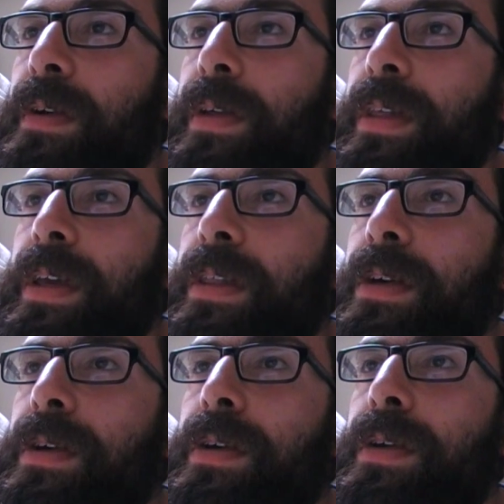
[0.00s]
I think
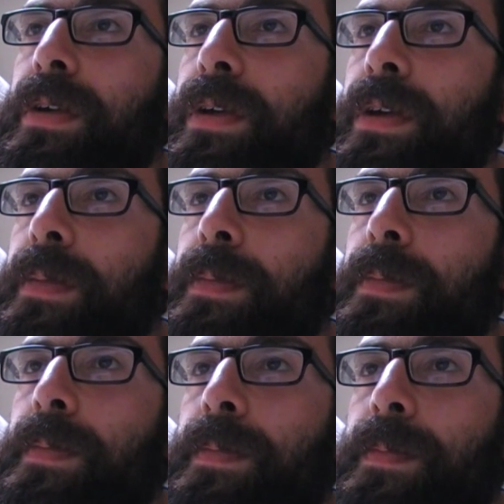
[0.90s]
that
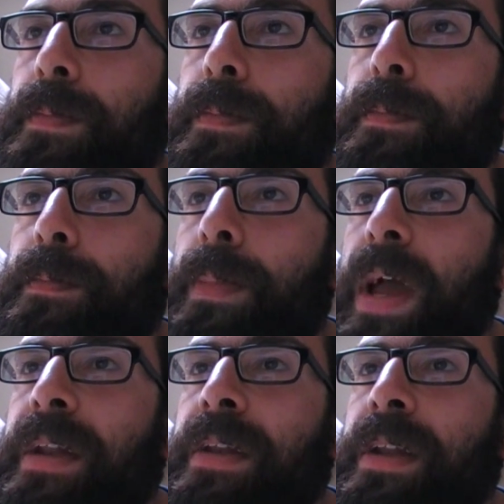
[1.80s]

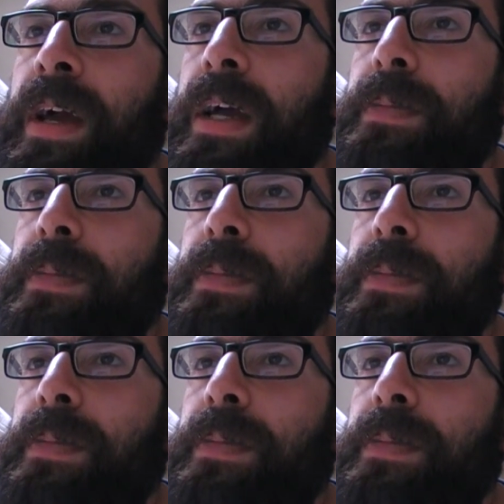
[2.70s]
men in higher